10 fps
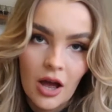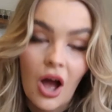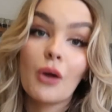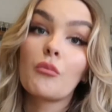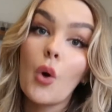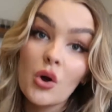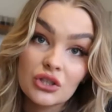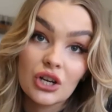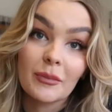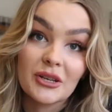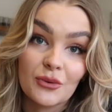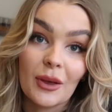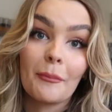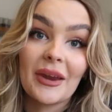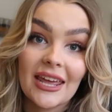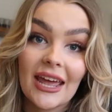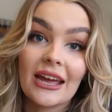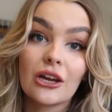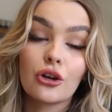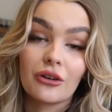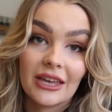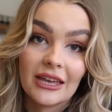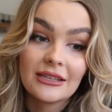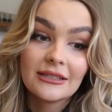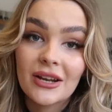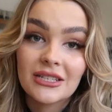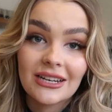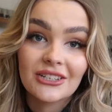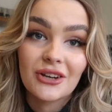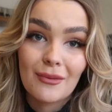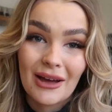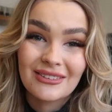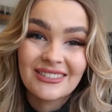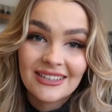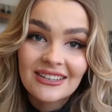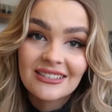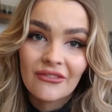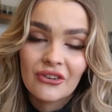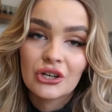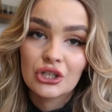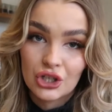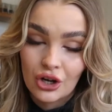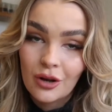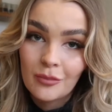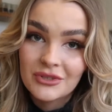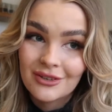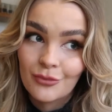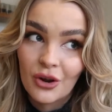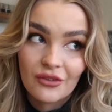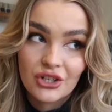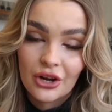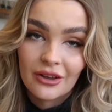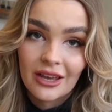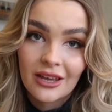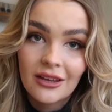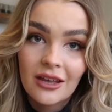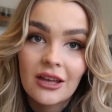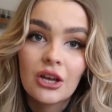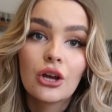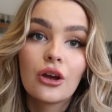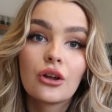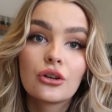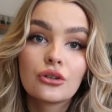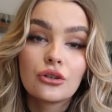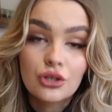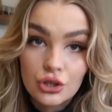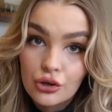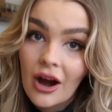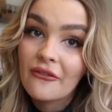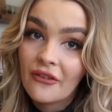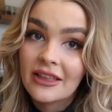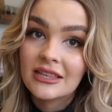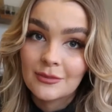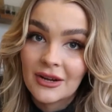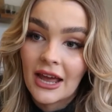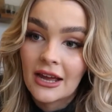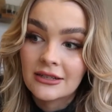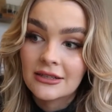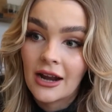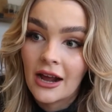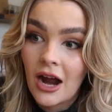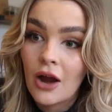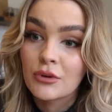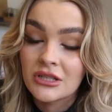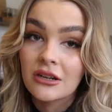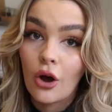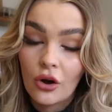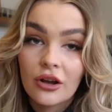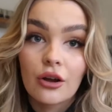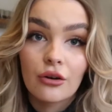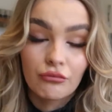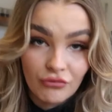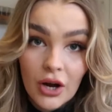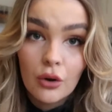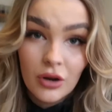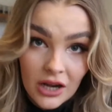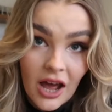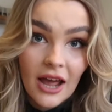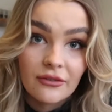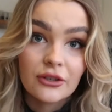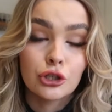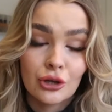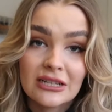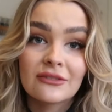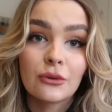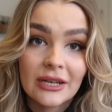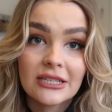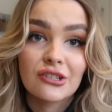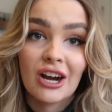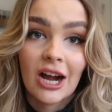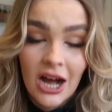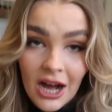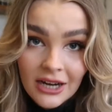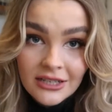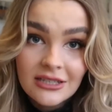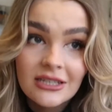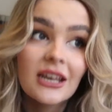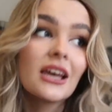I was going to be doing mini egg cookies. I went to literally about 6 different shops, I'm not even joking, to try and find these mini eggs. Like, I was on a real life stressful Easter egg hunt,